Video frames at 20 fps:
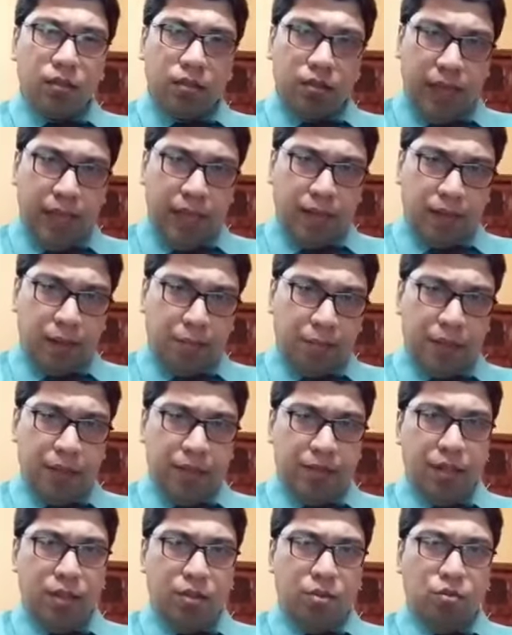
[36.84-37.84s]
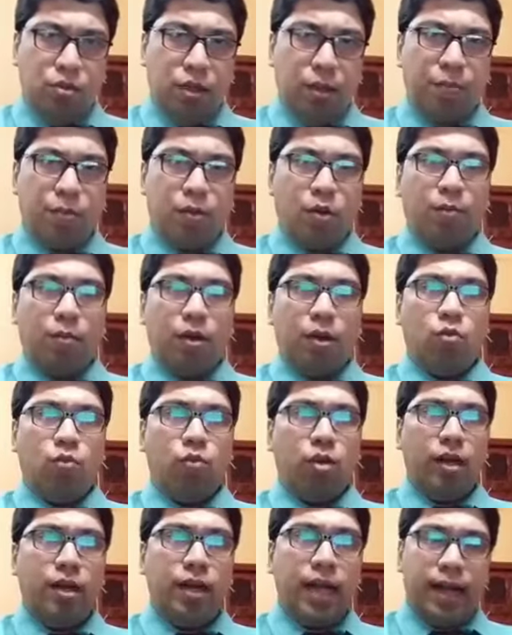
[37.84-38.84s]
take the patient to the proper
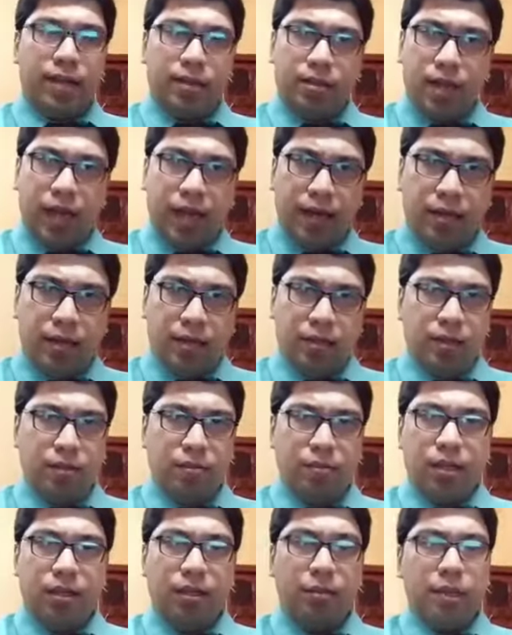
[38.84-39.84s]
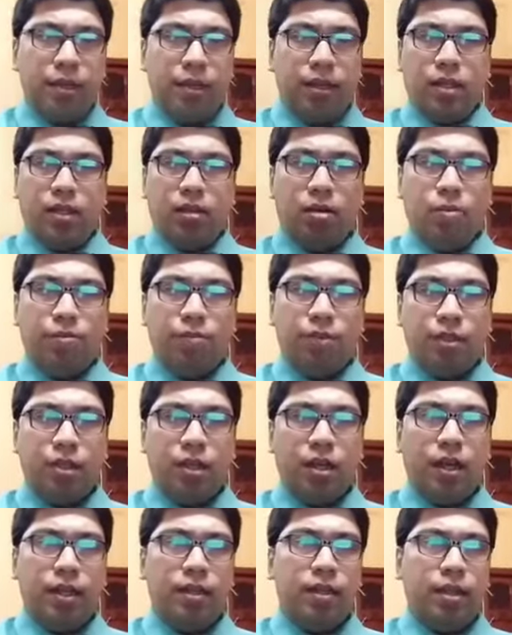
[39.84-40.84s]
ward as directed by the medical
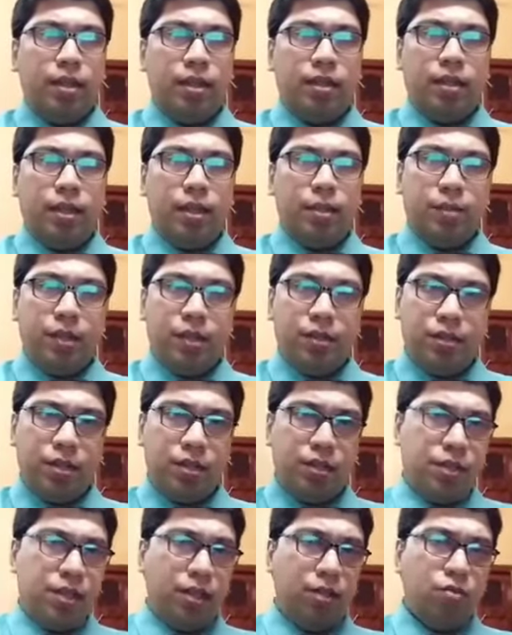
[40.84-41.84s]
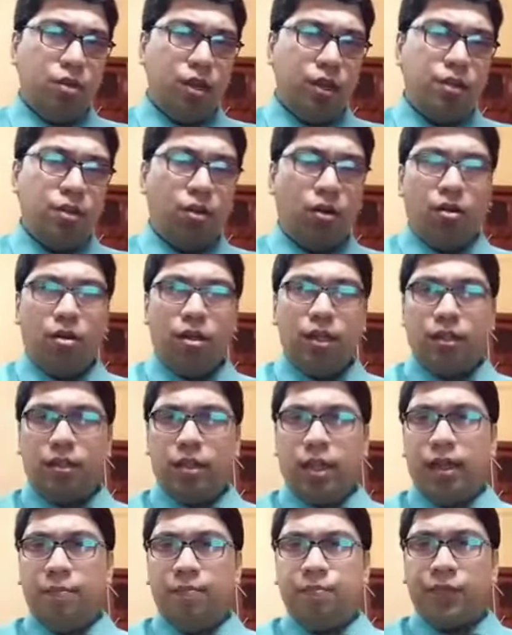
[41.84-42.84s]
officer, either in the emergency ward or in
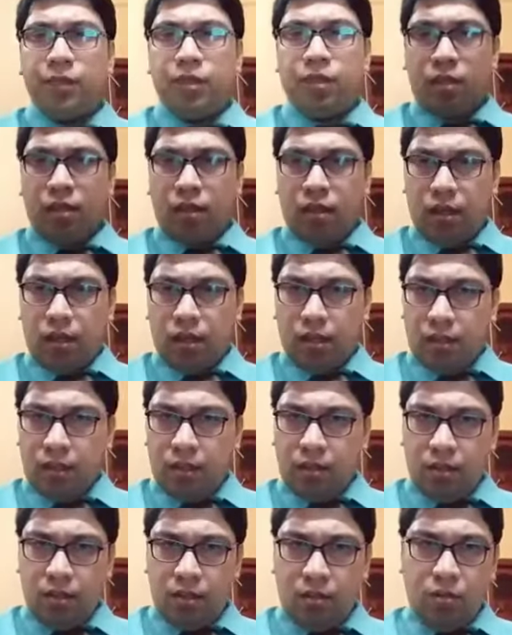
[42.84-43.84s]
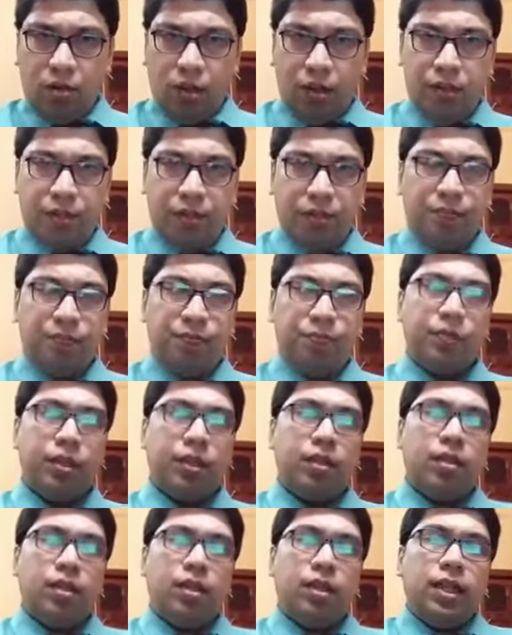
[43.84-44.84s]
the general ward.
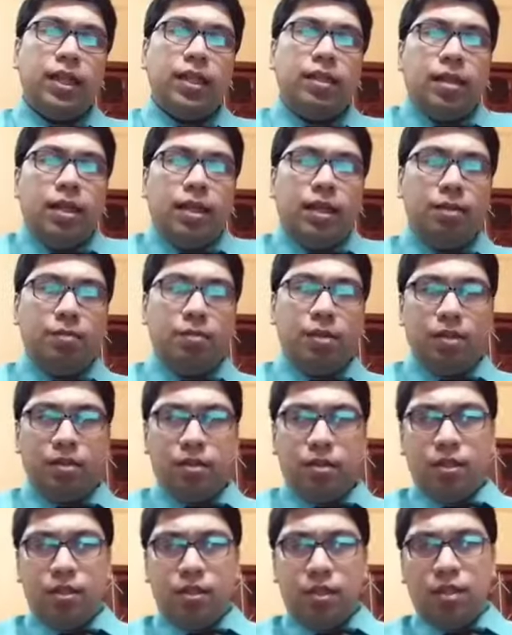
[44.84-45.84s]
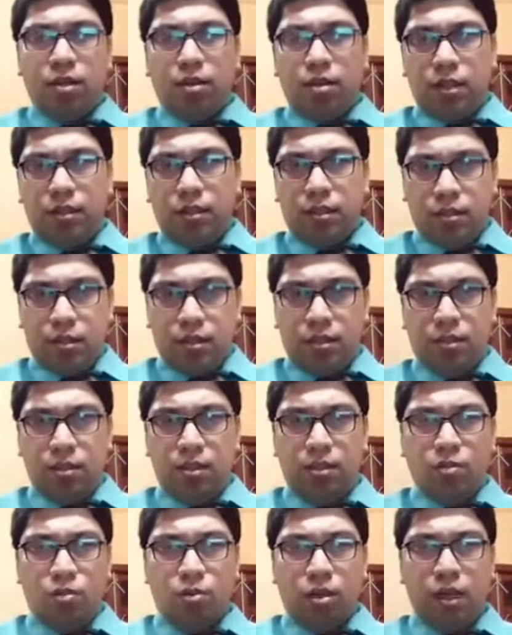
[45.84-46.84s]
In the emergency or in the
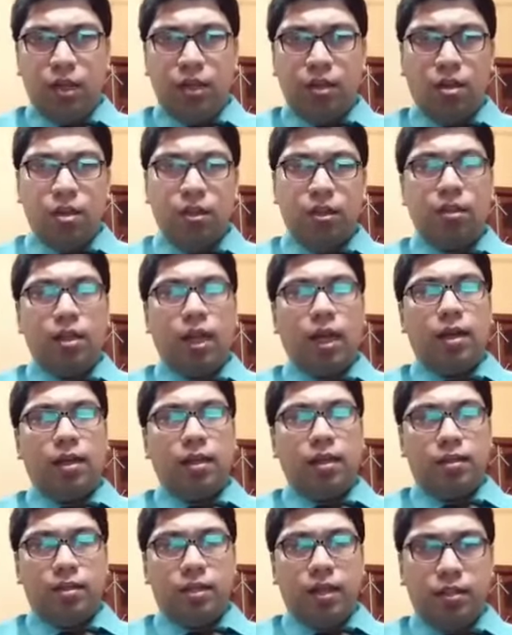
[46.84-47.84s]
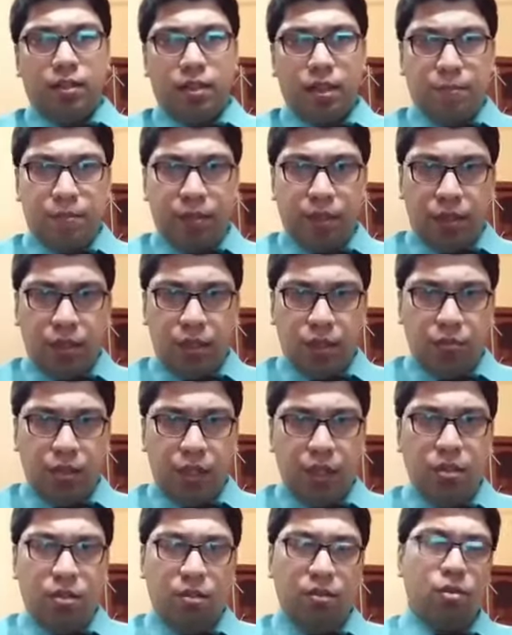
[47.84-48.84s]
general ward or in the intensive care
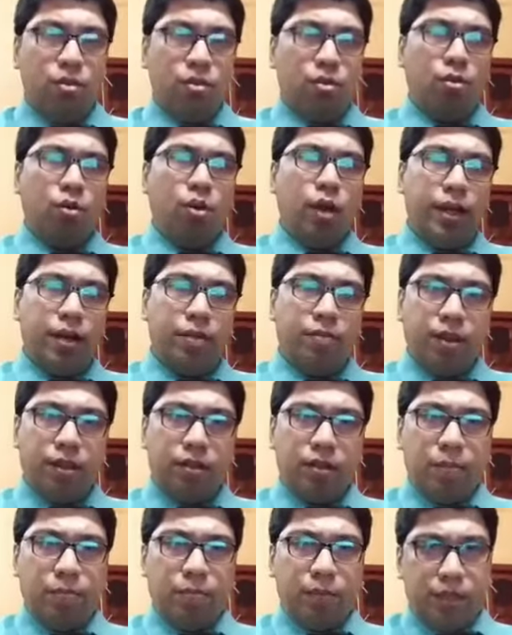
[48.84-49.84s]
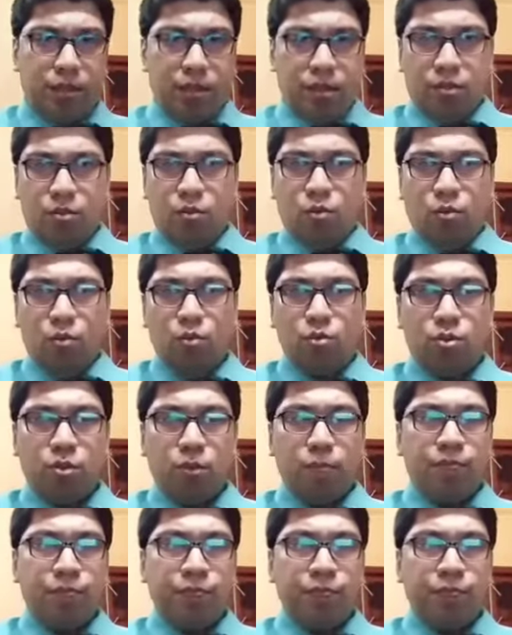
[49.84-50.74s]
unit, wherever the patient goes,